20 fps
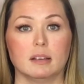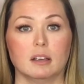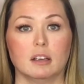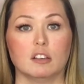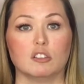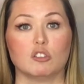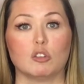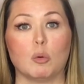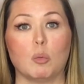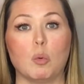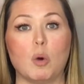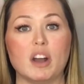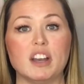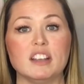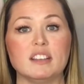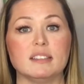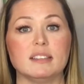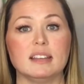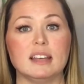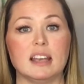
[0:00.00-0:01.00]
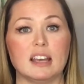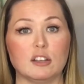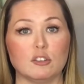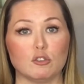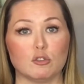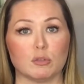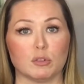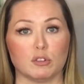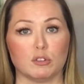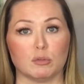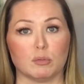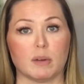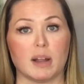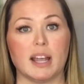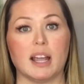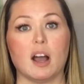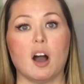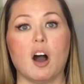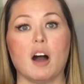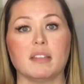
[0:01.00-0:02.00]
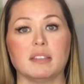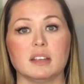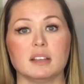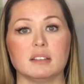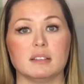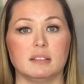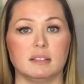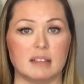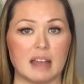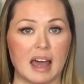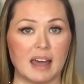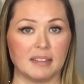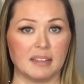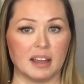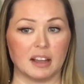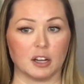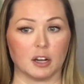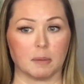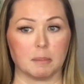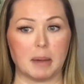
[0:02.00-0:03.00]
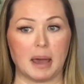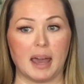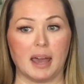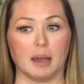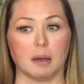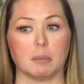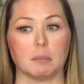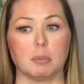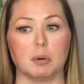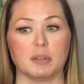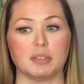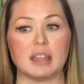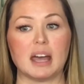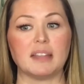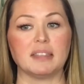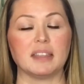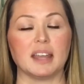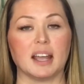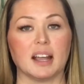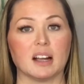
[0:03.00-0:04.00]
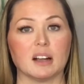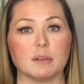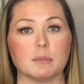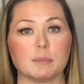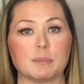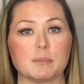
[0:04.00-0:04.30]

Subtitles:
So what is the interest rate on this debt that you're paying? Put that there.